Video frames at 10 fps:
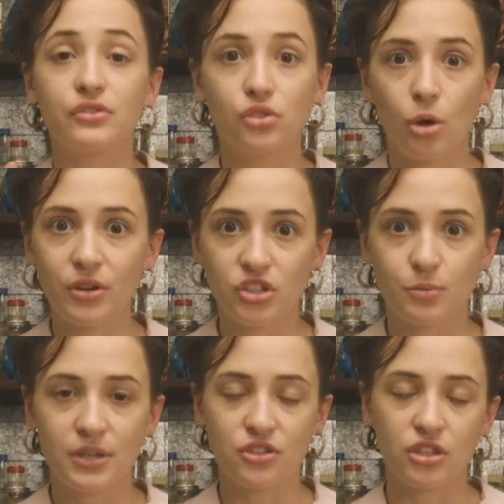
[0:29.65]
so much
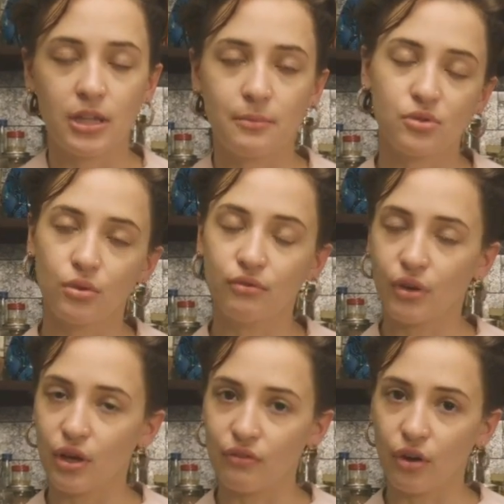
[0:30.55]
spinach in them, so they're
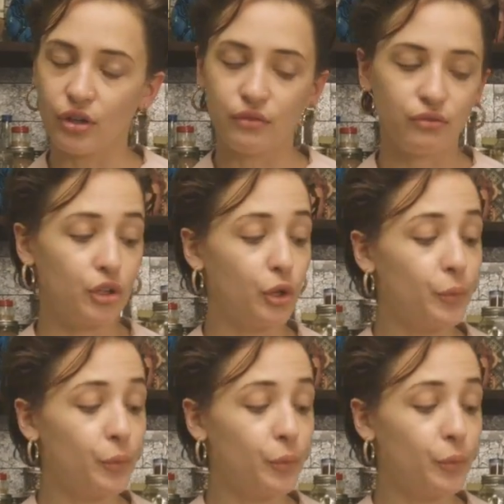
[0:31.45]
very good for you.